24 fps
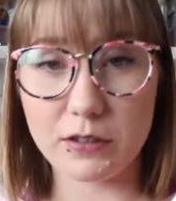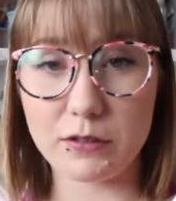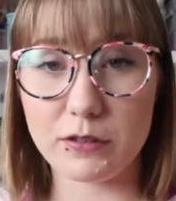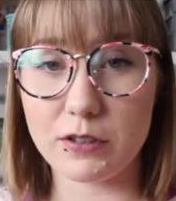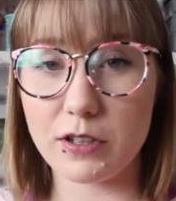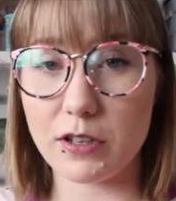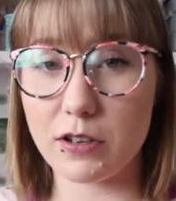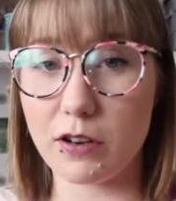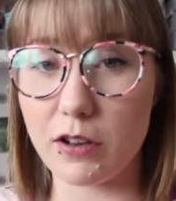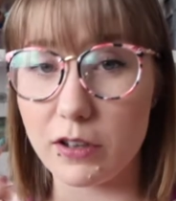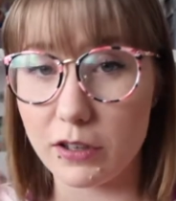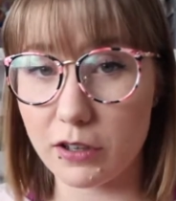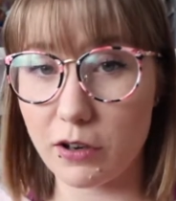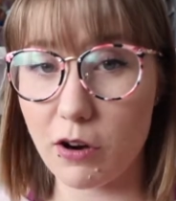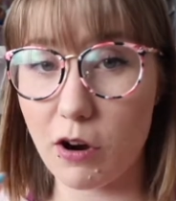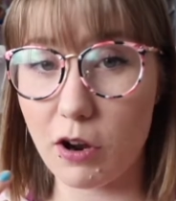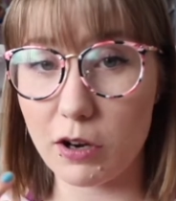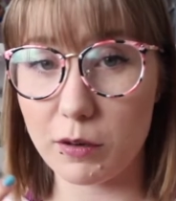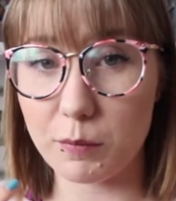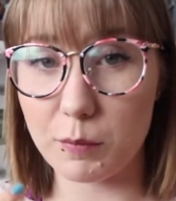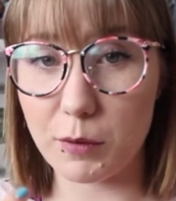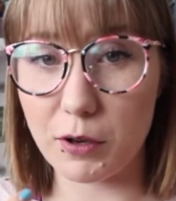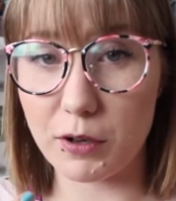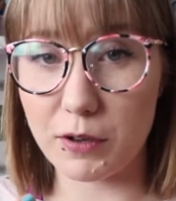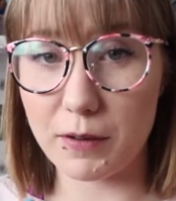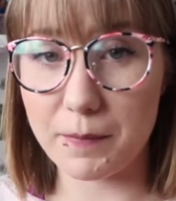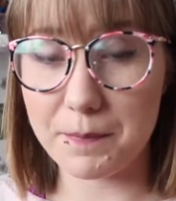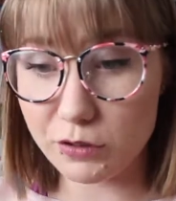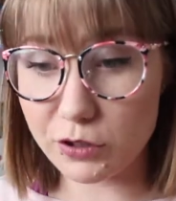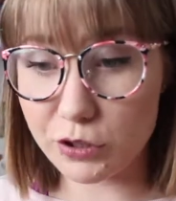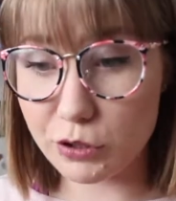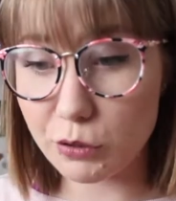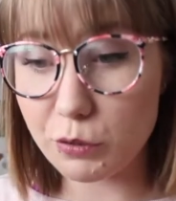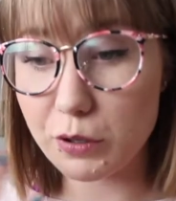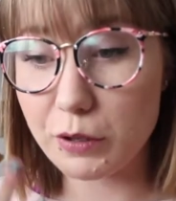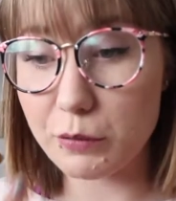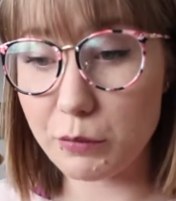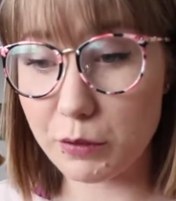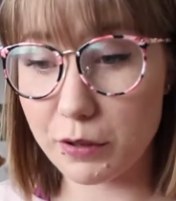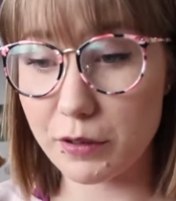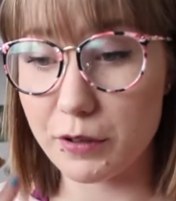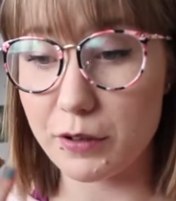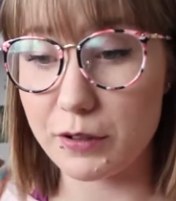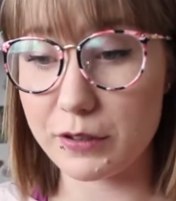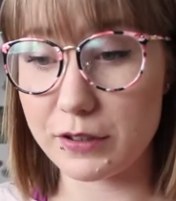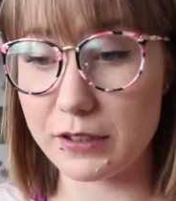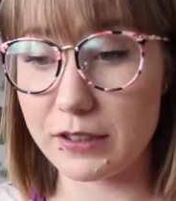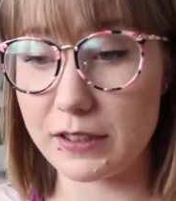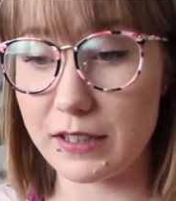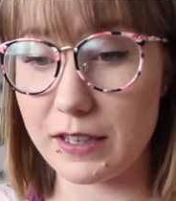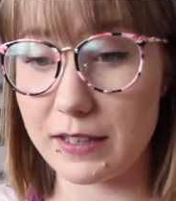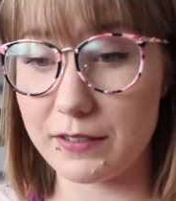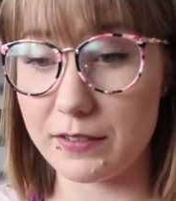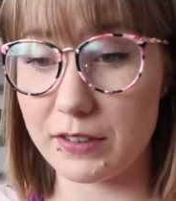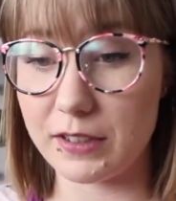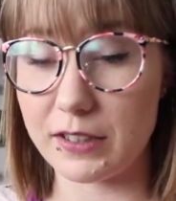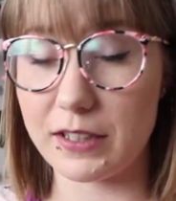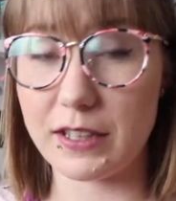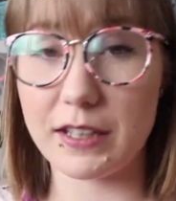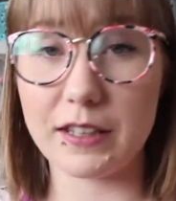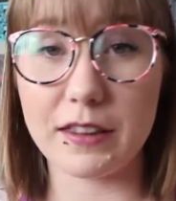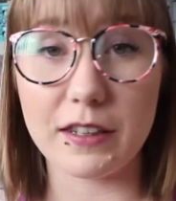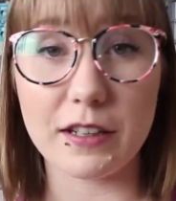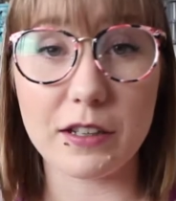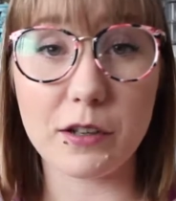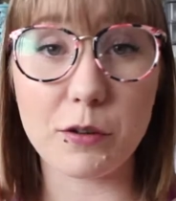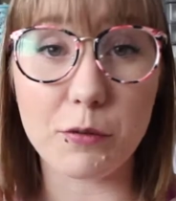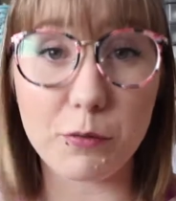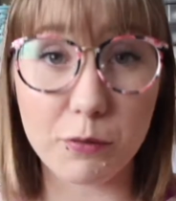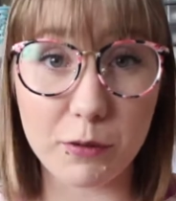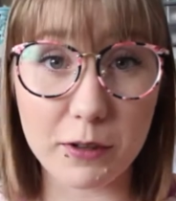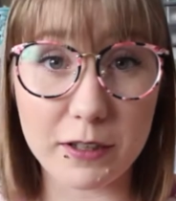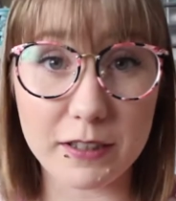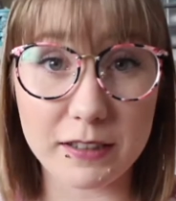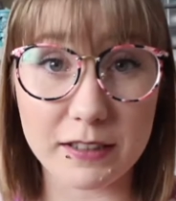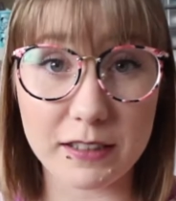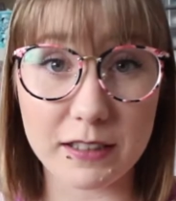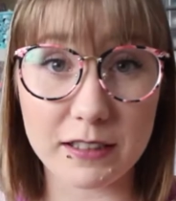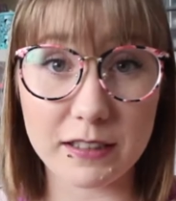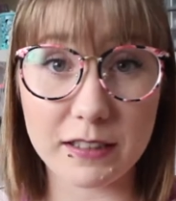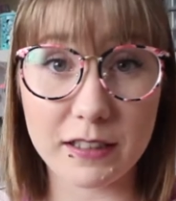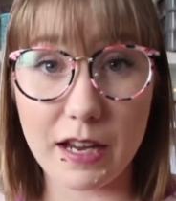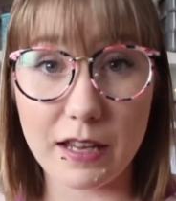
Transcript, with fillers: You suck on a cotton ball, soak it with your saliva, and then you freeze it,